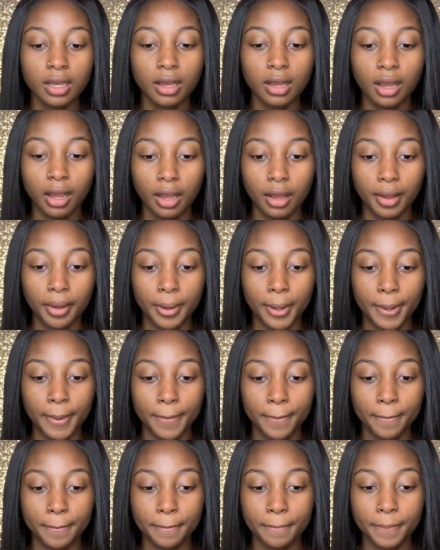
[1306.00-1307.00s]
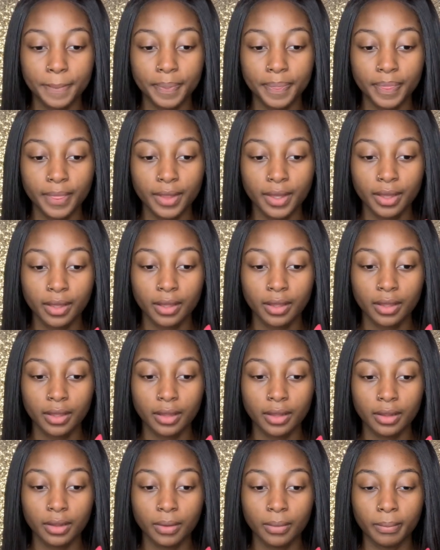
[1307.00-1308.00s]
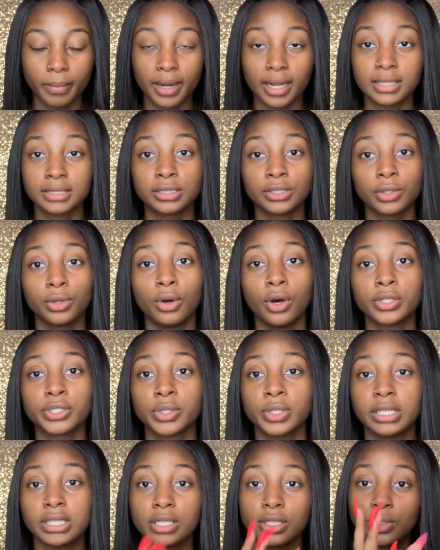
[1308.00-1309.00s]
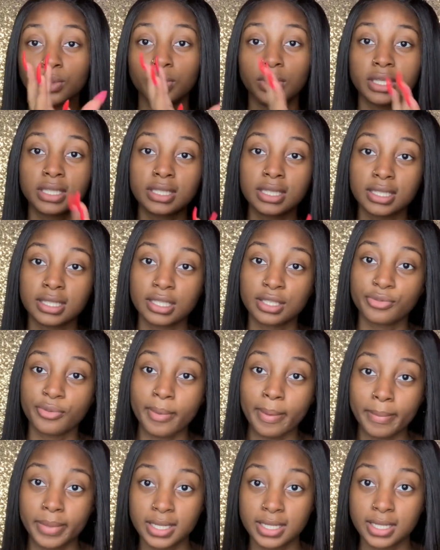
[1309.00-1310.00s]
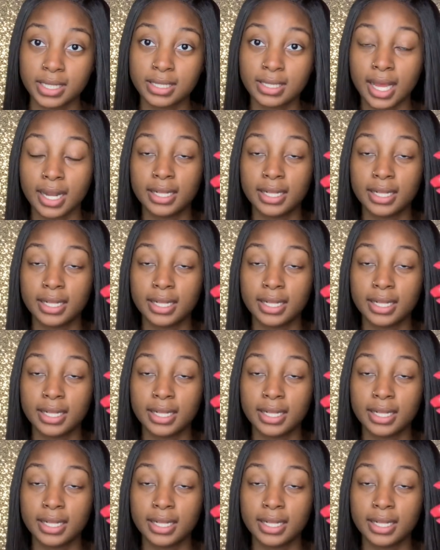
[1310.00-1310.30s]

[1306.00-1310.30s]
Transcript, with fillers: um but I still also need to do this, this, this for my business.